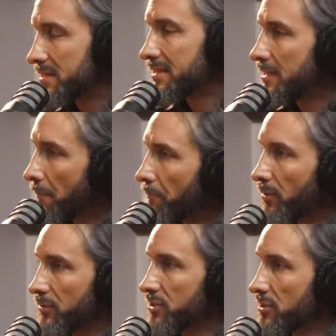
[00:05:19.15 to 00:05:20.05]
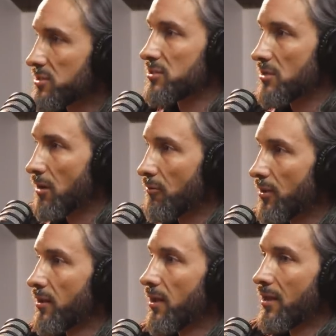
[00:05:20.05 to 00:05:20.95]
It's simple just to start
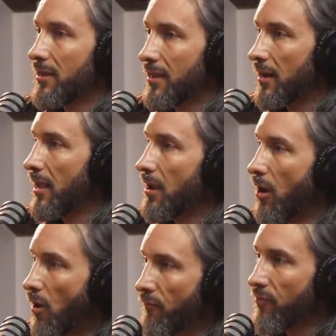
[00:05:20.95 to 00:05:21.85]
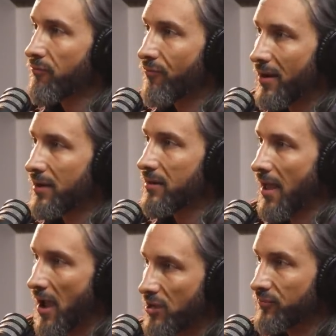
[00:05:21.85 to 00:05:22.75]
with. Get a overfunded
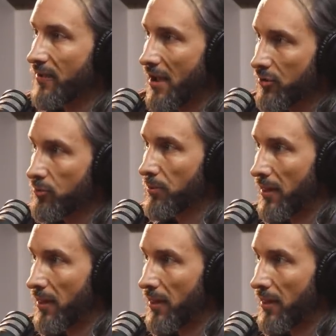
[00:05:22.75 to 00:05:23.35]
cash value